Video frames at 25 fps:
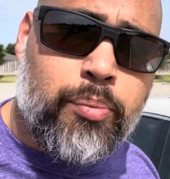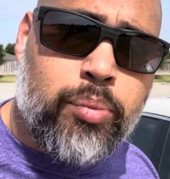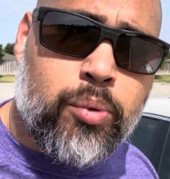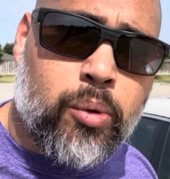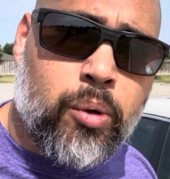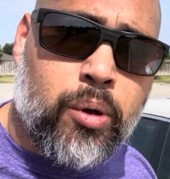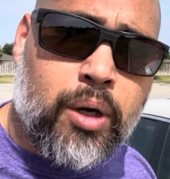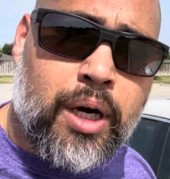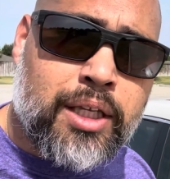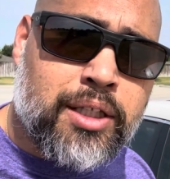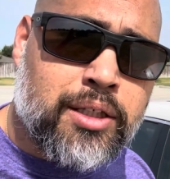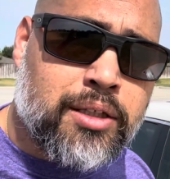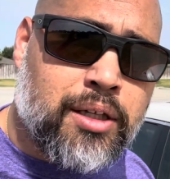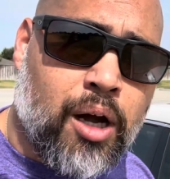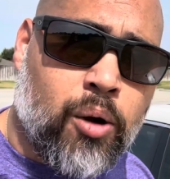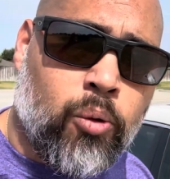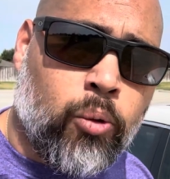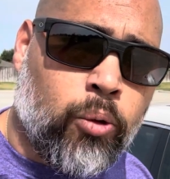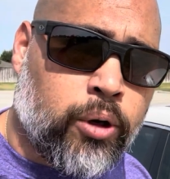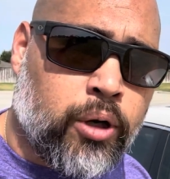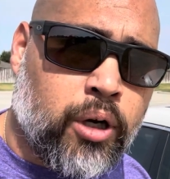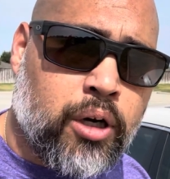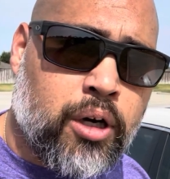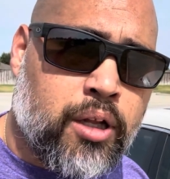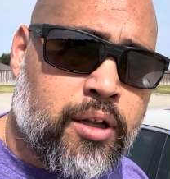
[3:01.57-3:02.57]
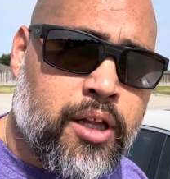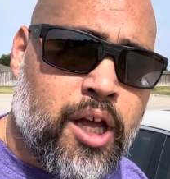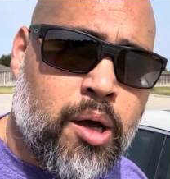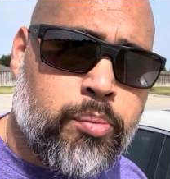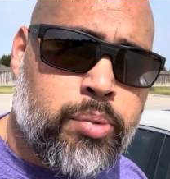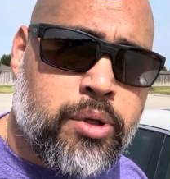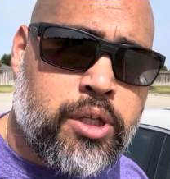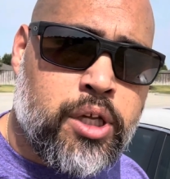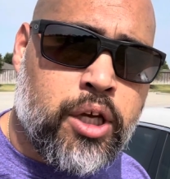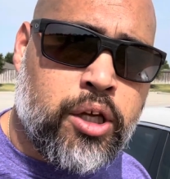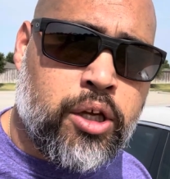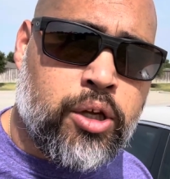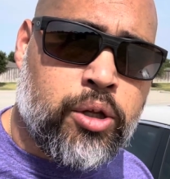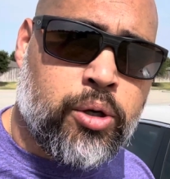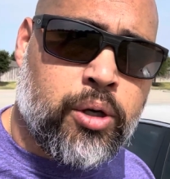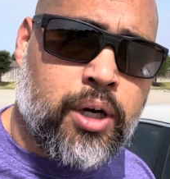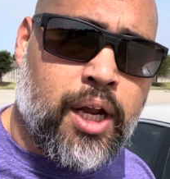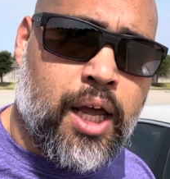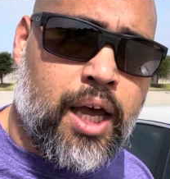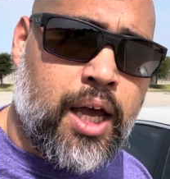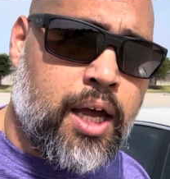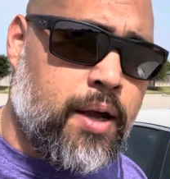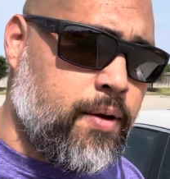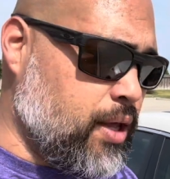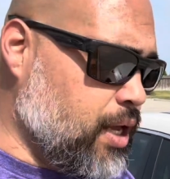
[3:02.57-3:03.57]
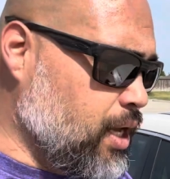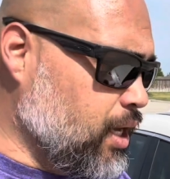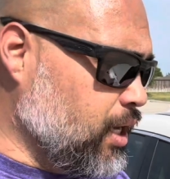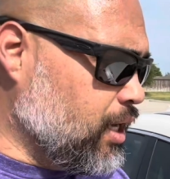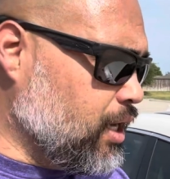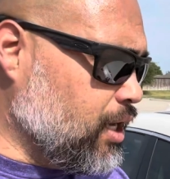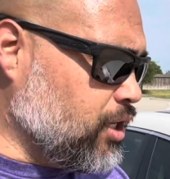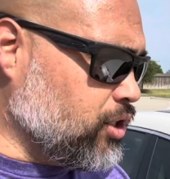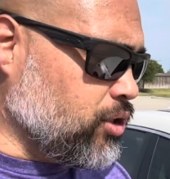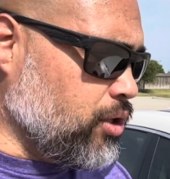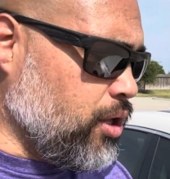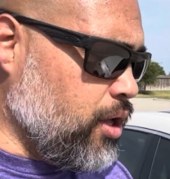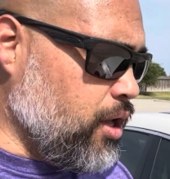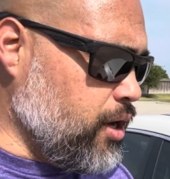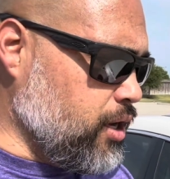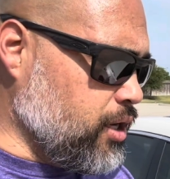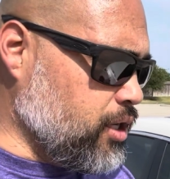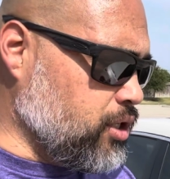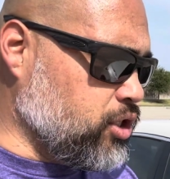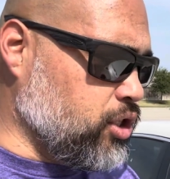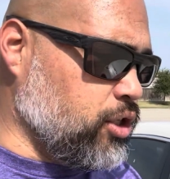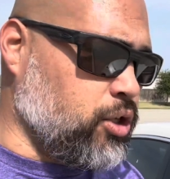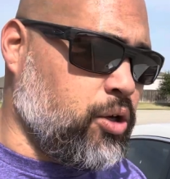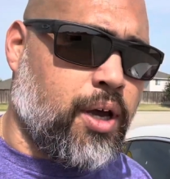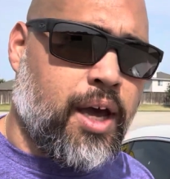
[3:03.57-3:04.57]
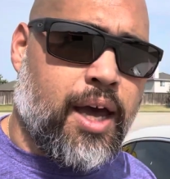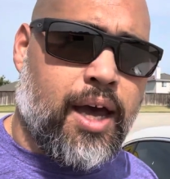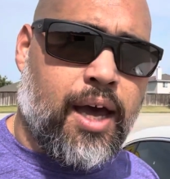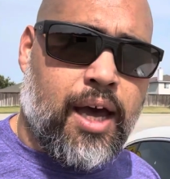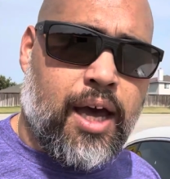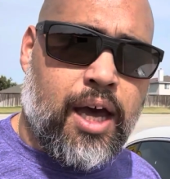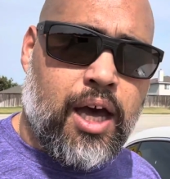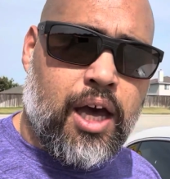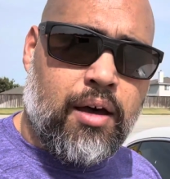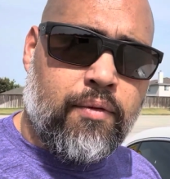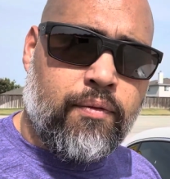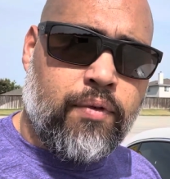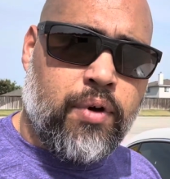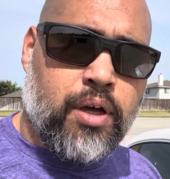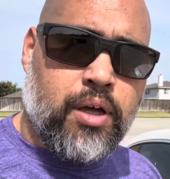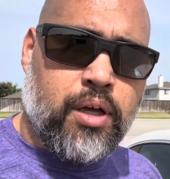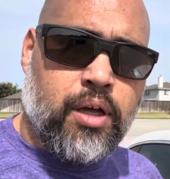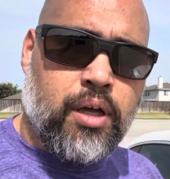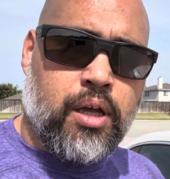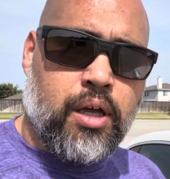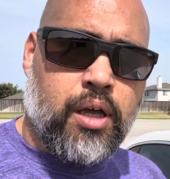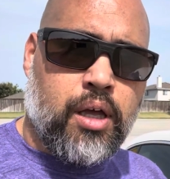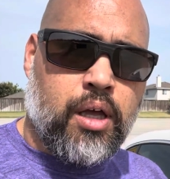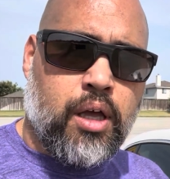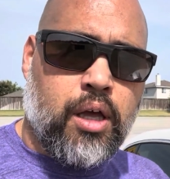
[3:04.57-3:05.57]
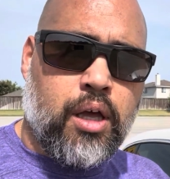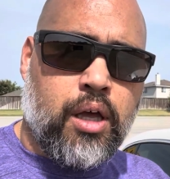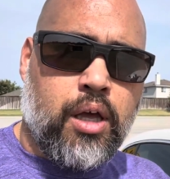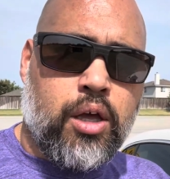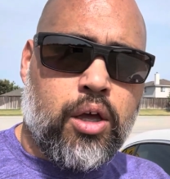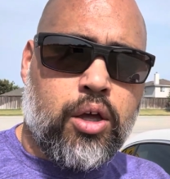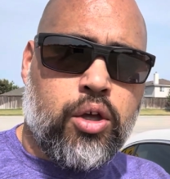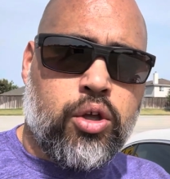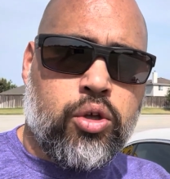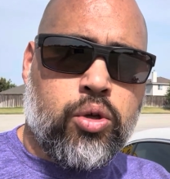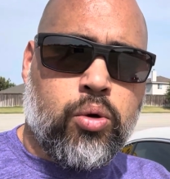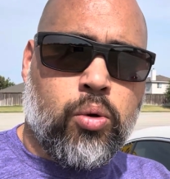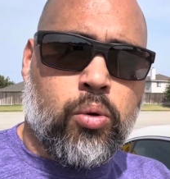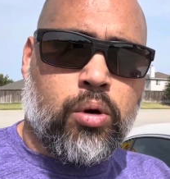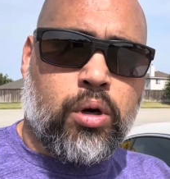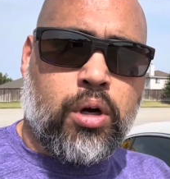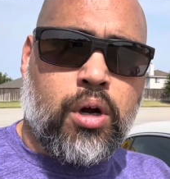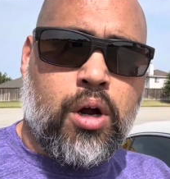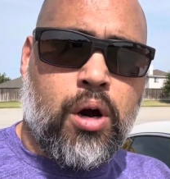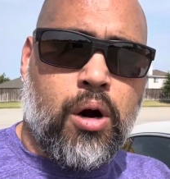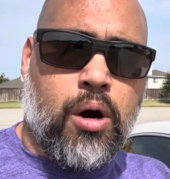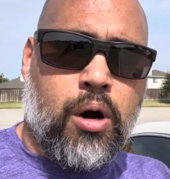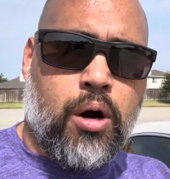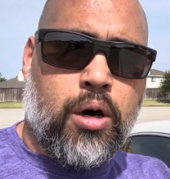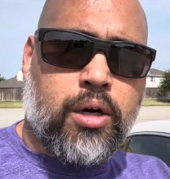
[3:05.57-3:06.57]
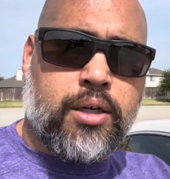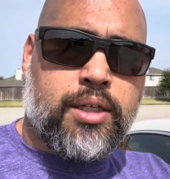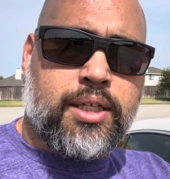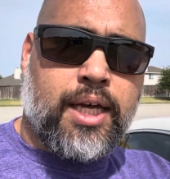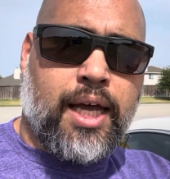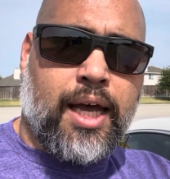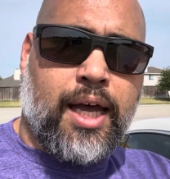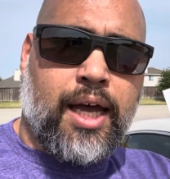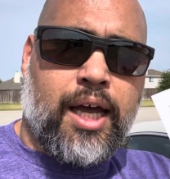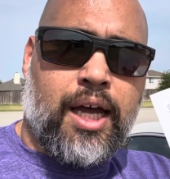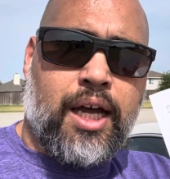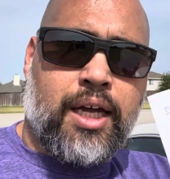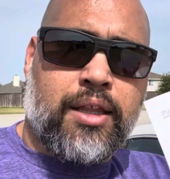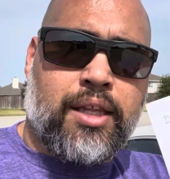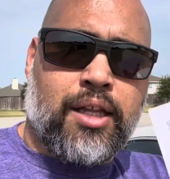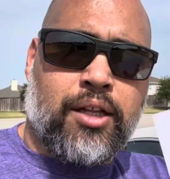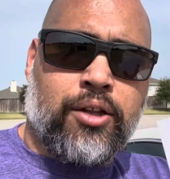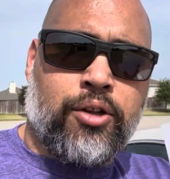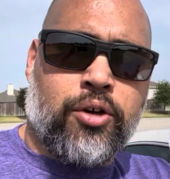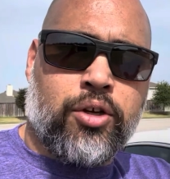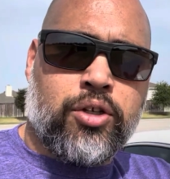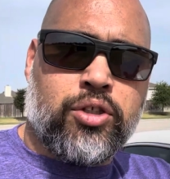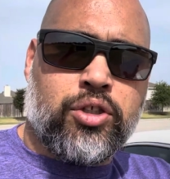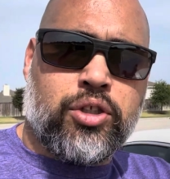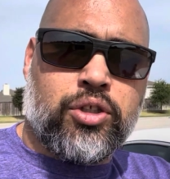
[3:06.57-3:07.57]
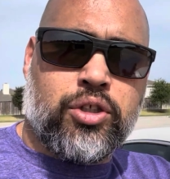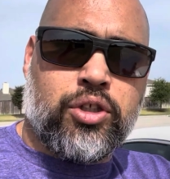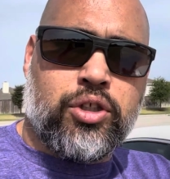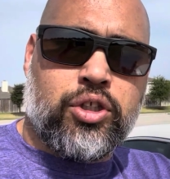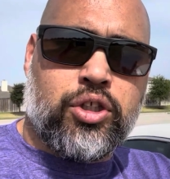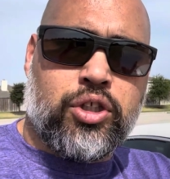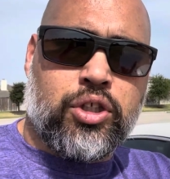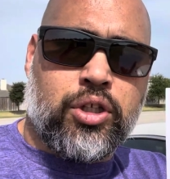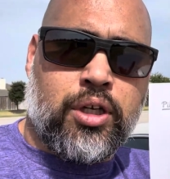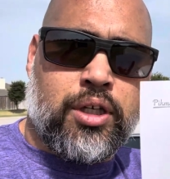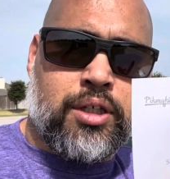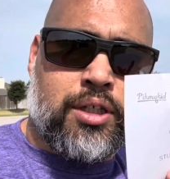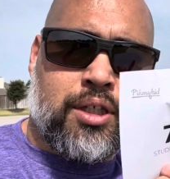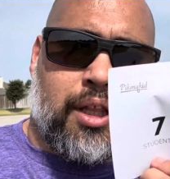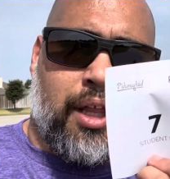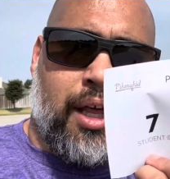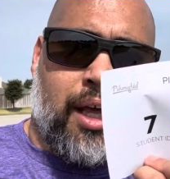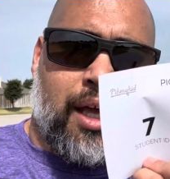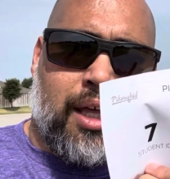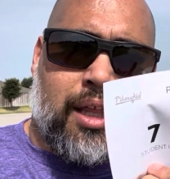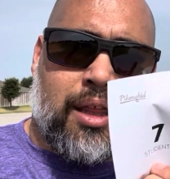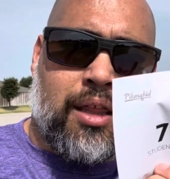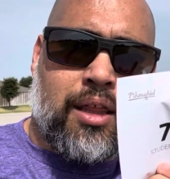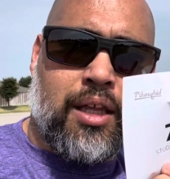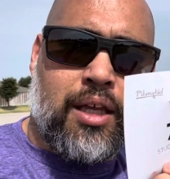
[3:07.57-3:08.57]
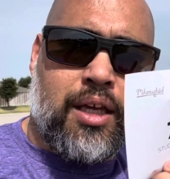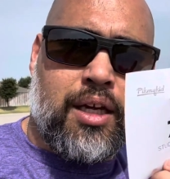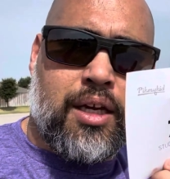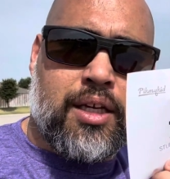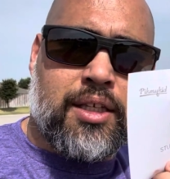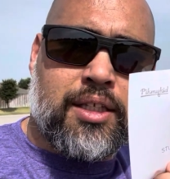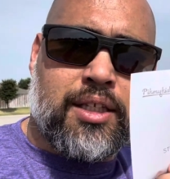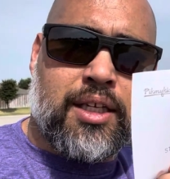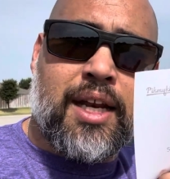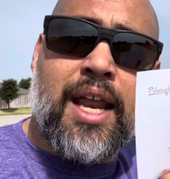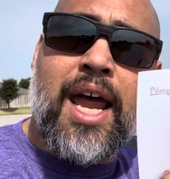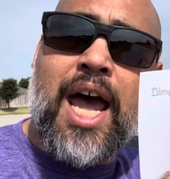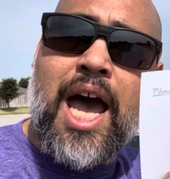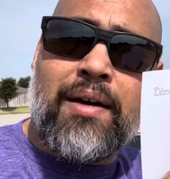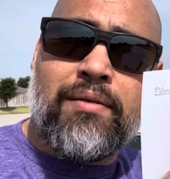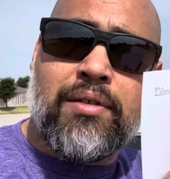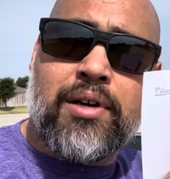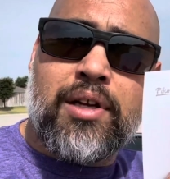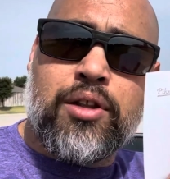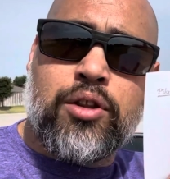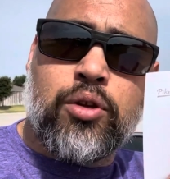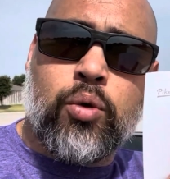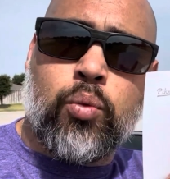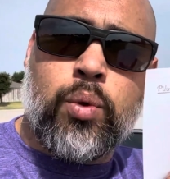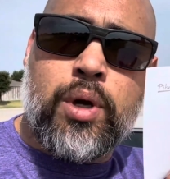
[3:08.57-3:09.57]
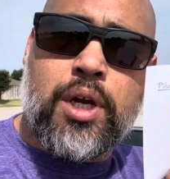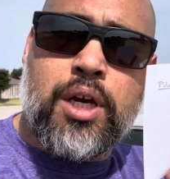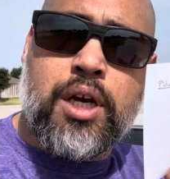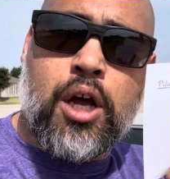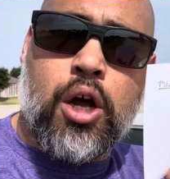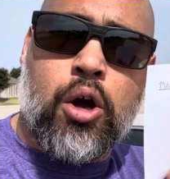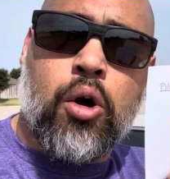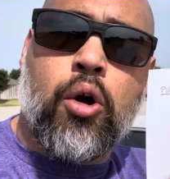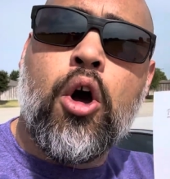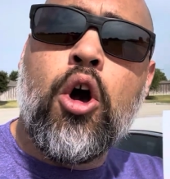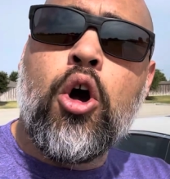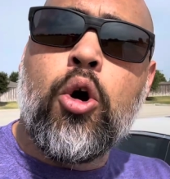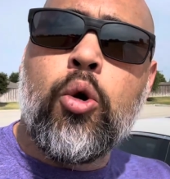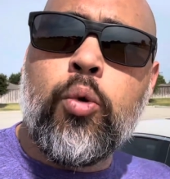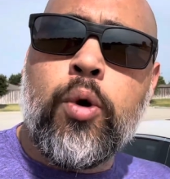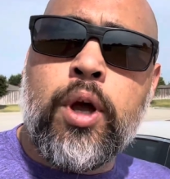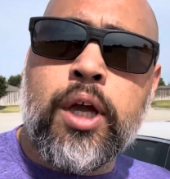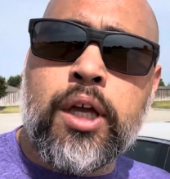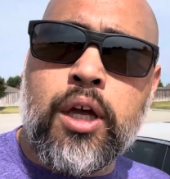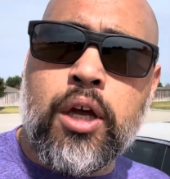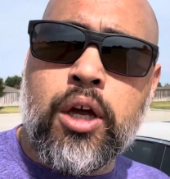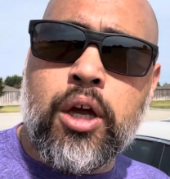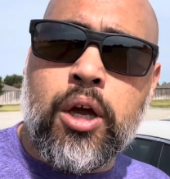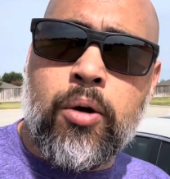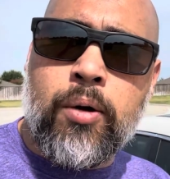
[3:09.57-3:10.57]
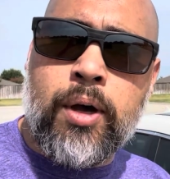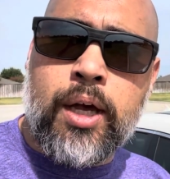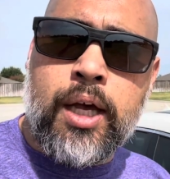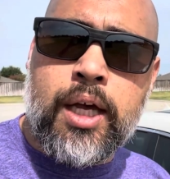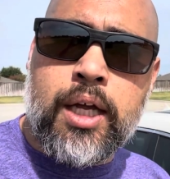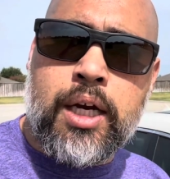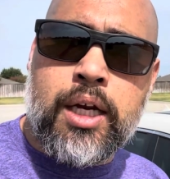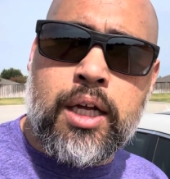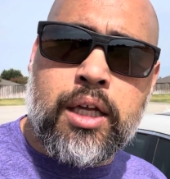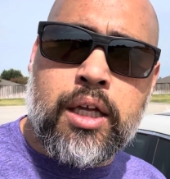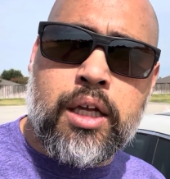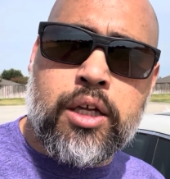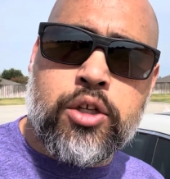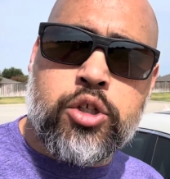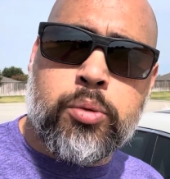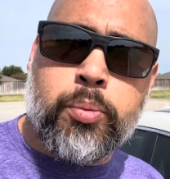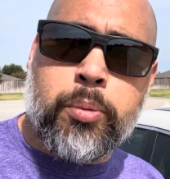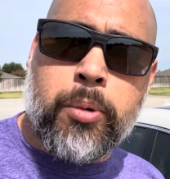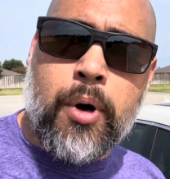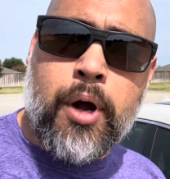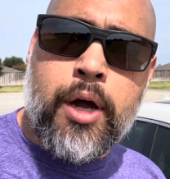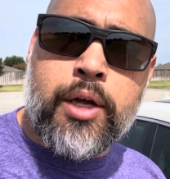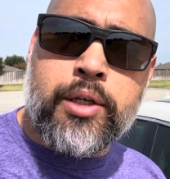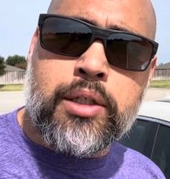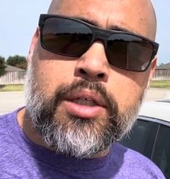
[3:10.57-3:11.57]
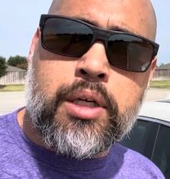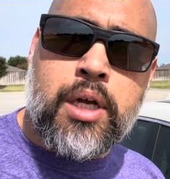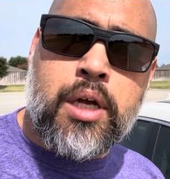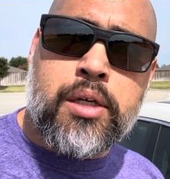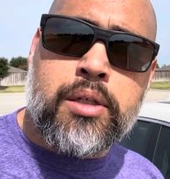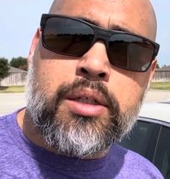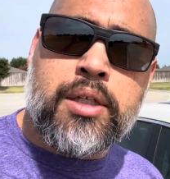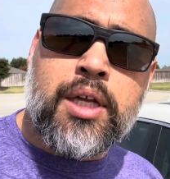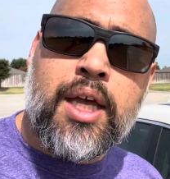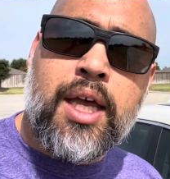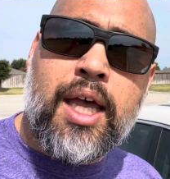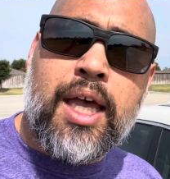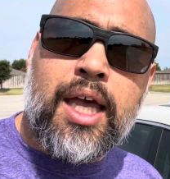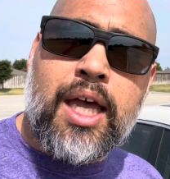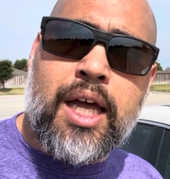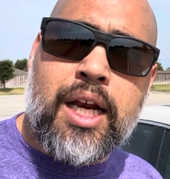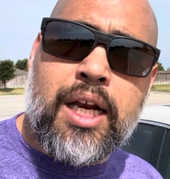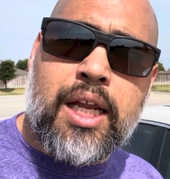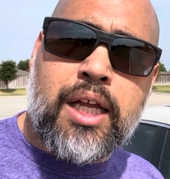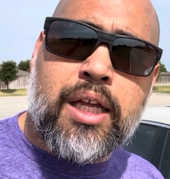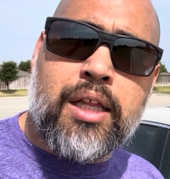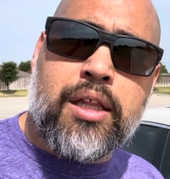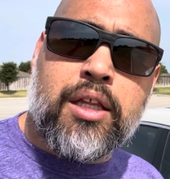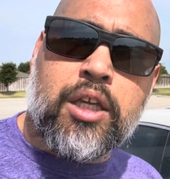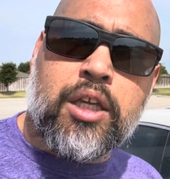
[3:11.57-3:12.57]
or it's not working on that particular day. As long as you have your car tag that looks just like this and have it in the window, we can go ahead and get you processed and in the